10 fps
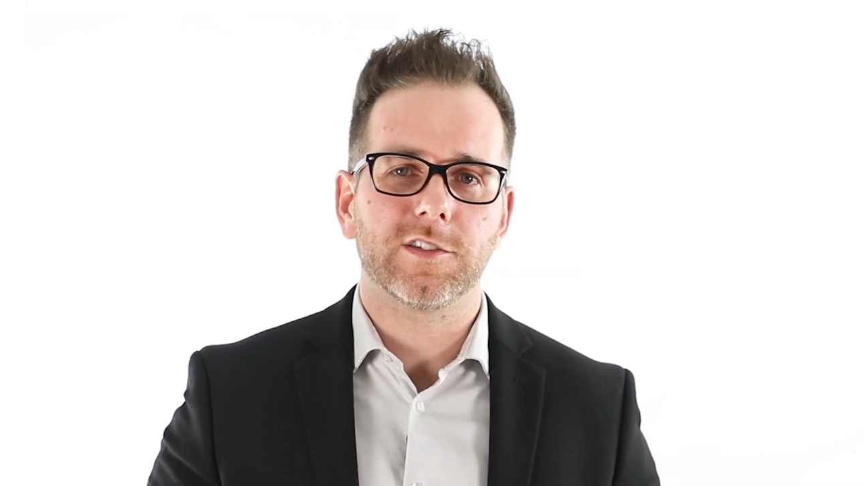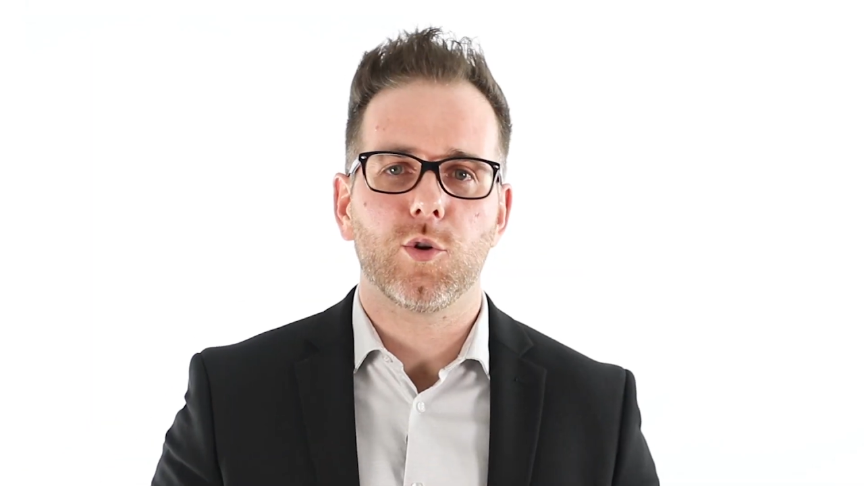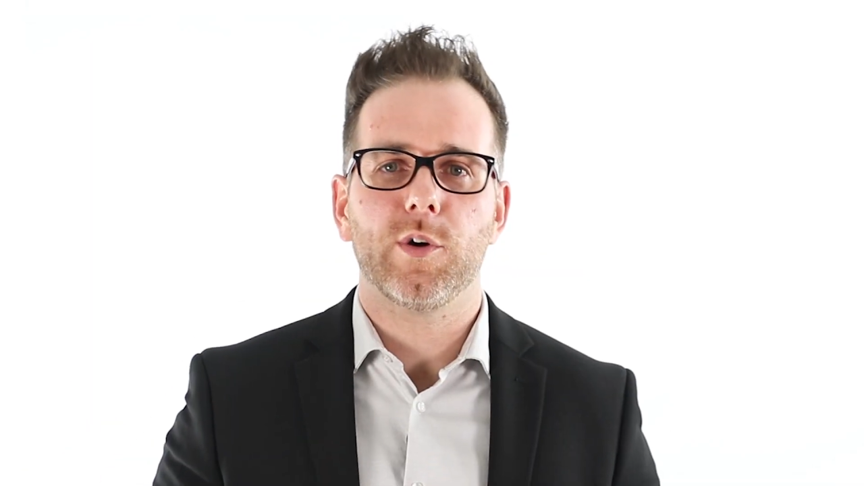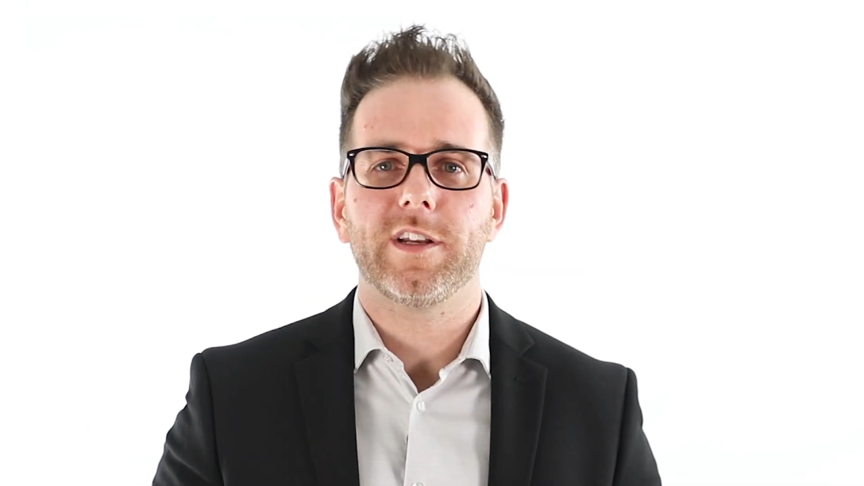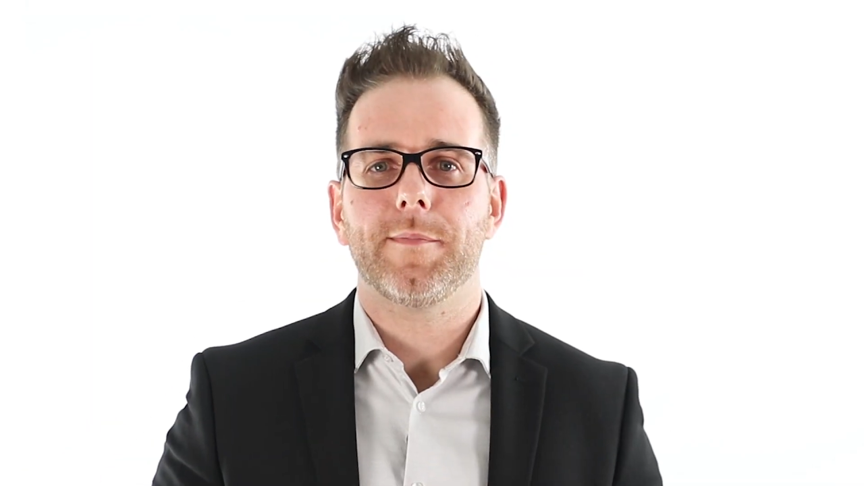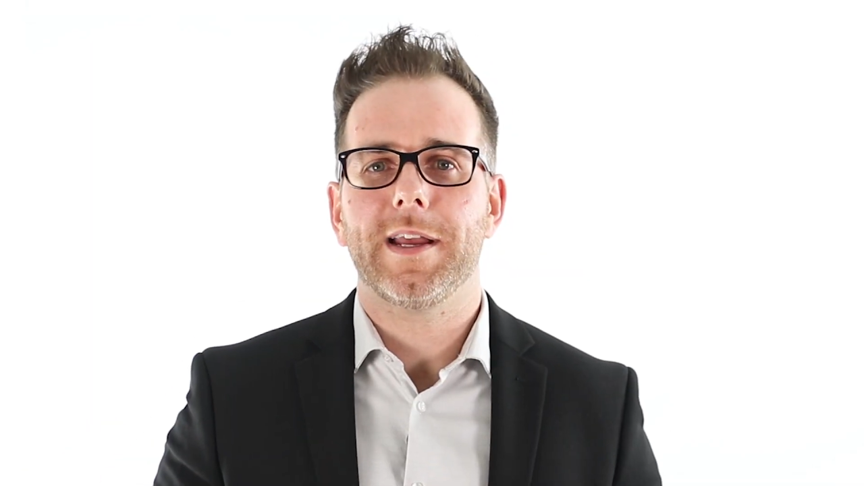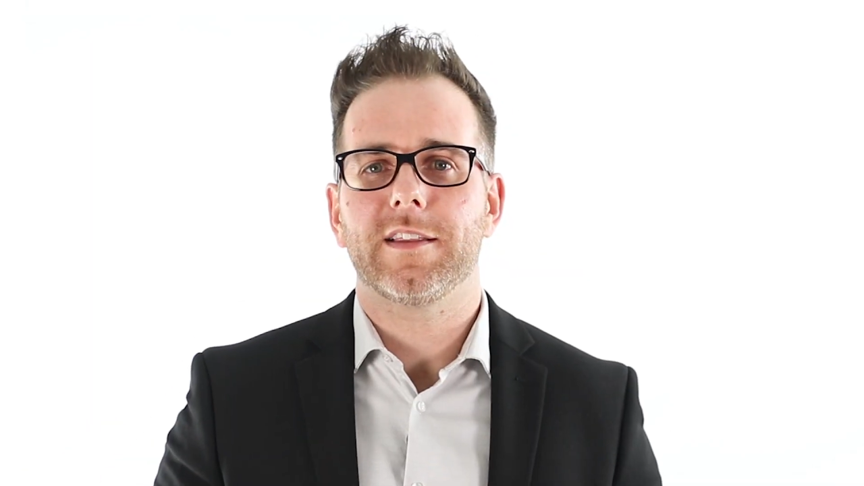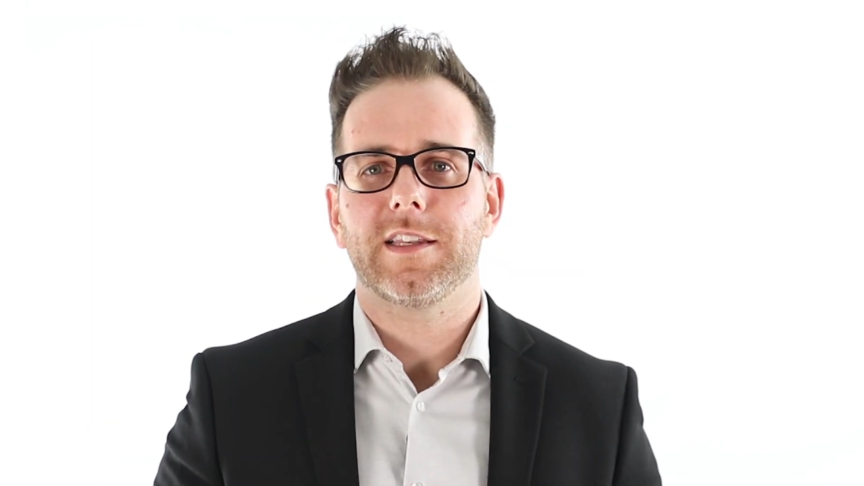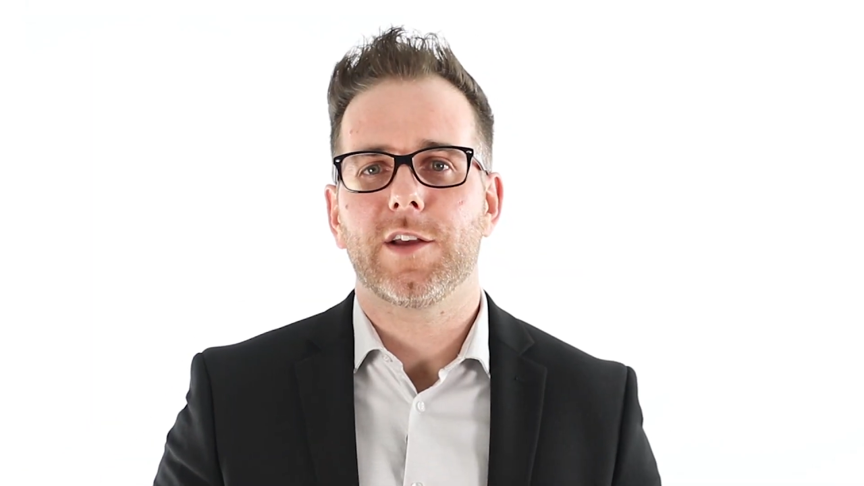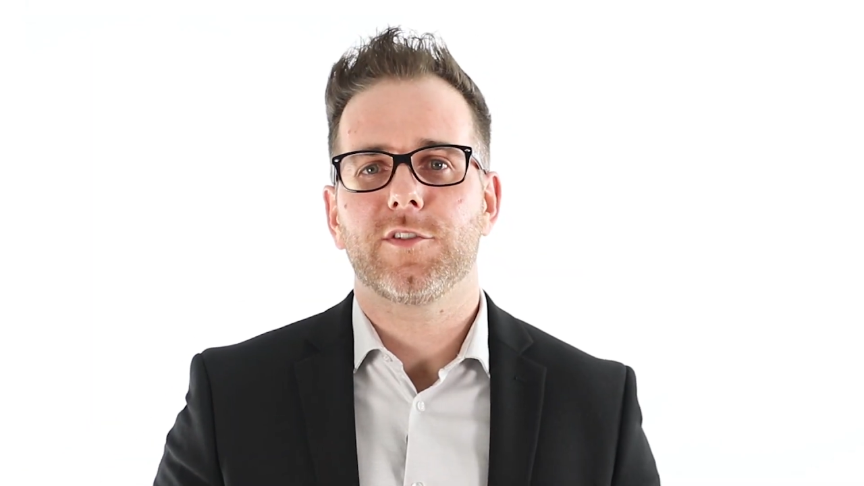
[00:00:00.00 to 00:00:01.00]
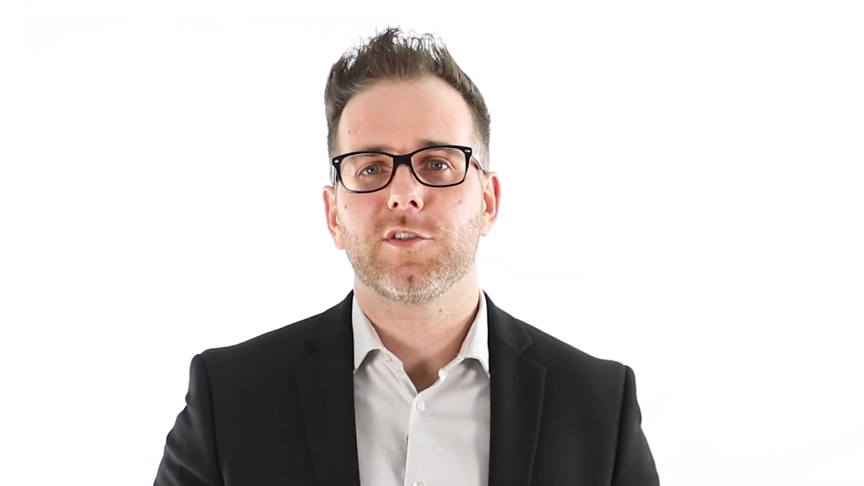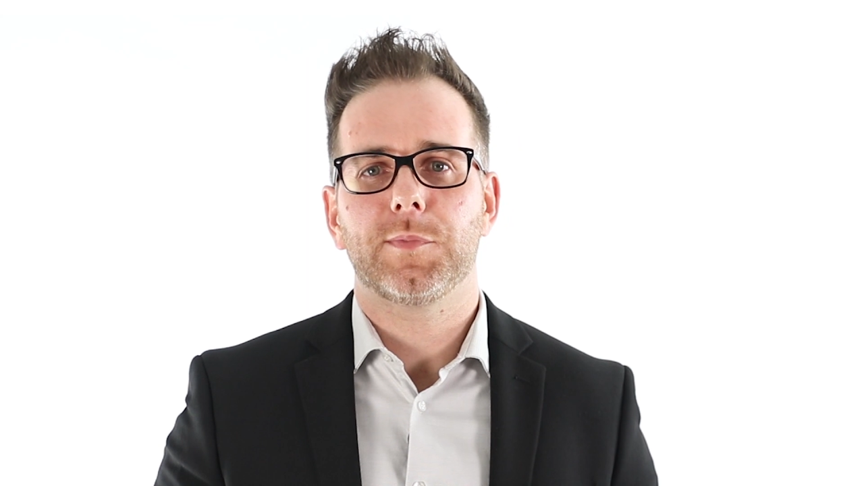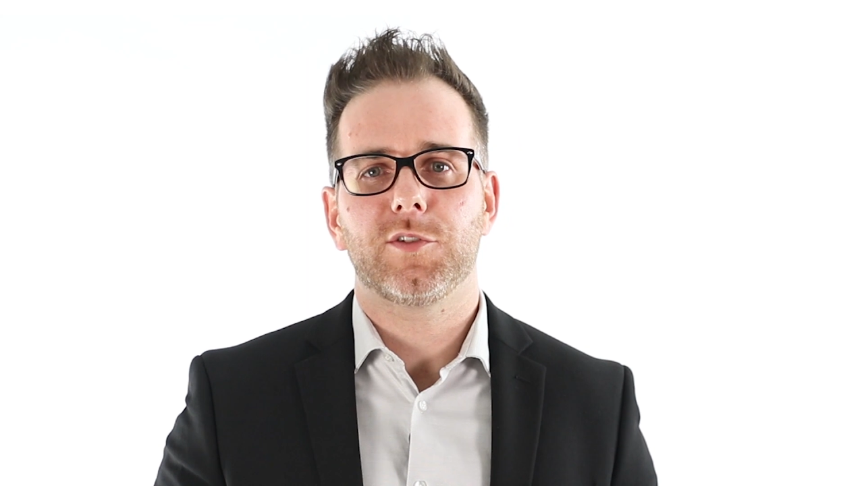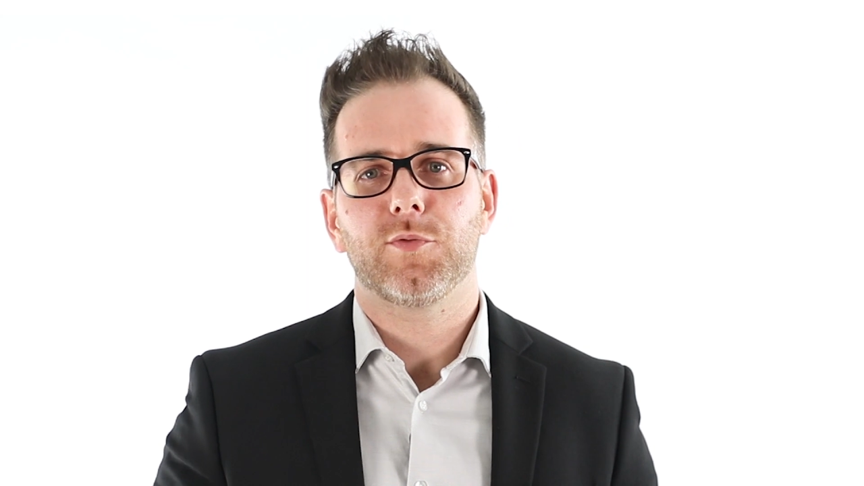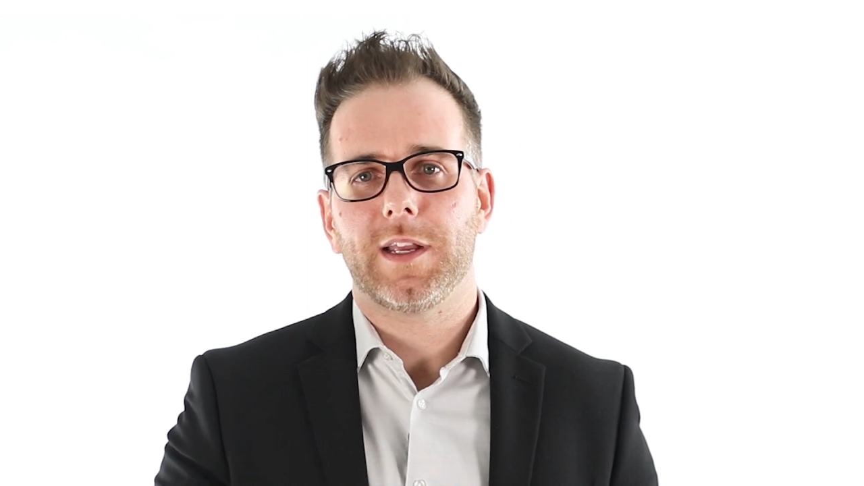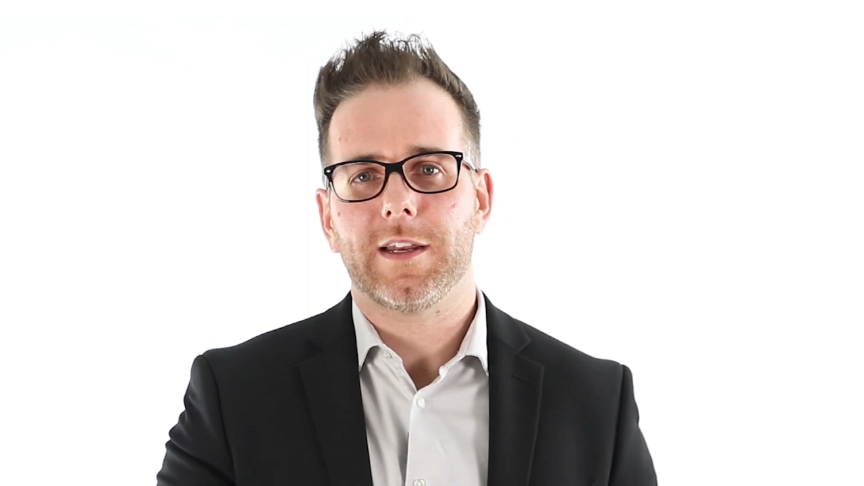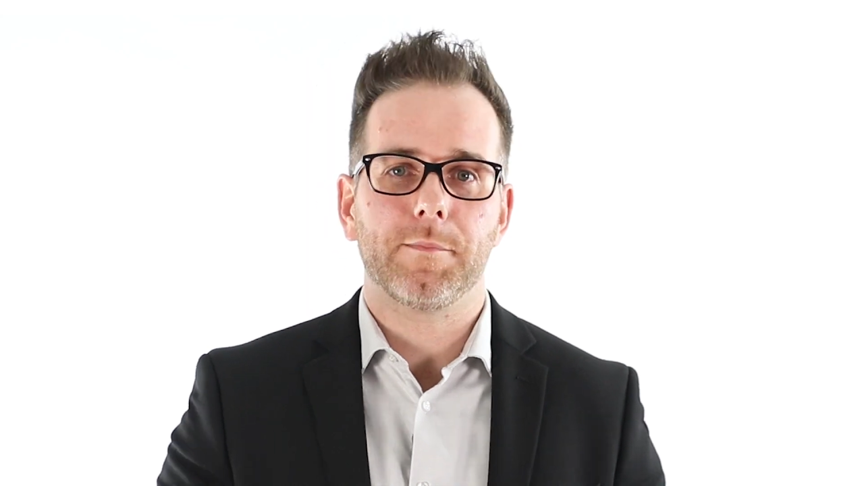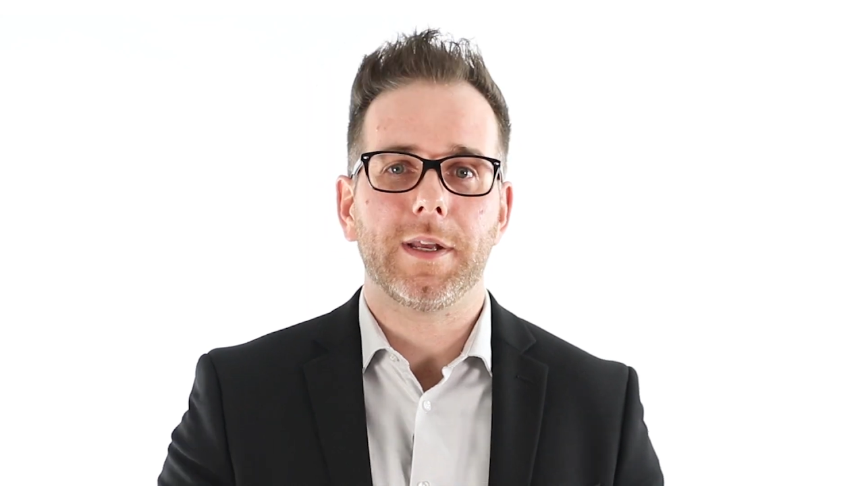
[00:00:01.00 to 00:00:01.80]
is going to make the difference between